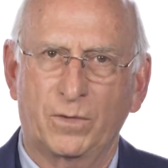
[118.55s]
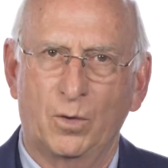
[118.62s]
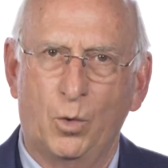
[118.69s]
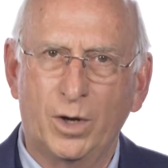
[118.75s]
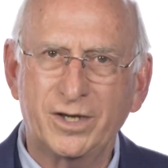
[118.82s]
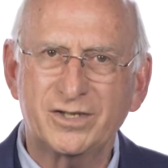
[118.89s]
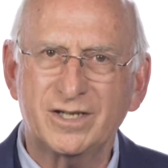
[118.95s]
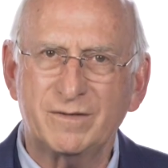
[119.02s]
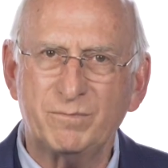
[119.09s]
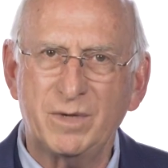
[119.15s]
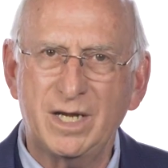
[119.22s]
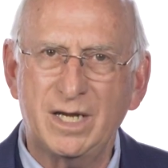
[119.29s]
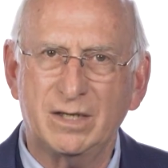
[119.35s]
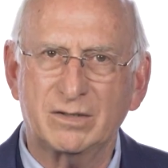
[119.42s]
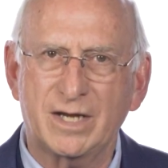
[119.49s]
What does it
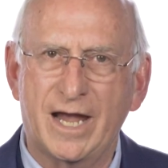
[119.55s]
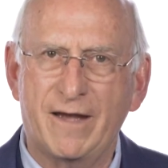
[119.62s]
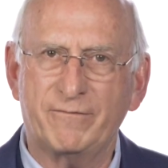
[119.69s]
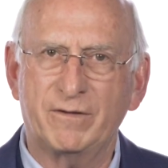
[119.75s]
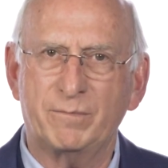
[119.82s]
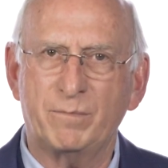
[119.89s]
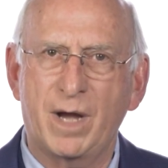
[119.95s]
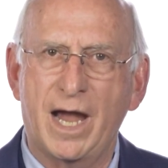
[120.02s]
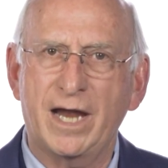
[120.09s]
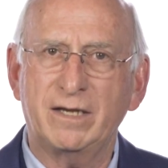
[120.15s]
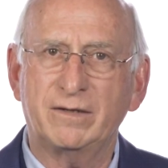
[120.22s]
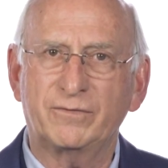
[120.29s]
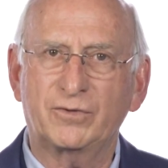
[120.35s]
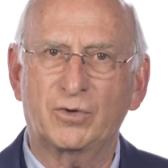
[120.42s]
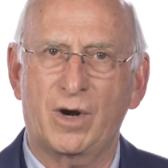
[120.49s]
mean to have the
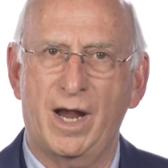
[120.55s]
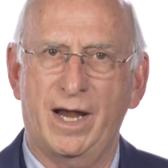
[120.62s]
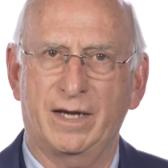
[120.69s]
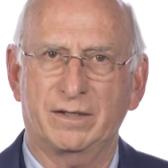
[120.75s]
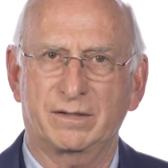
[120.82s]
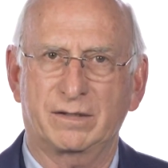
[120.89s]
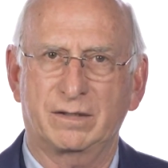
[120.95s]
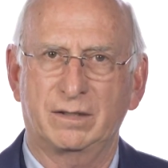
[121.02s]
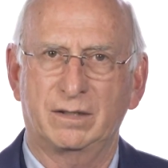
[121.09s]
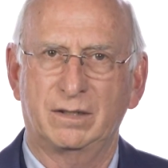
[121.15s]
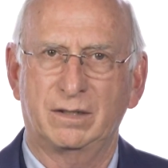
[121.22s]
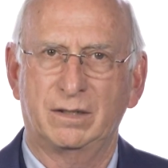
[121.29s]
mind of Christ?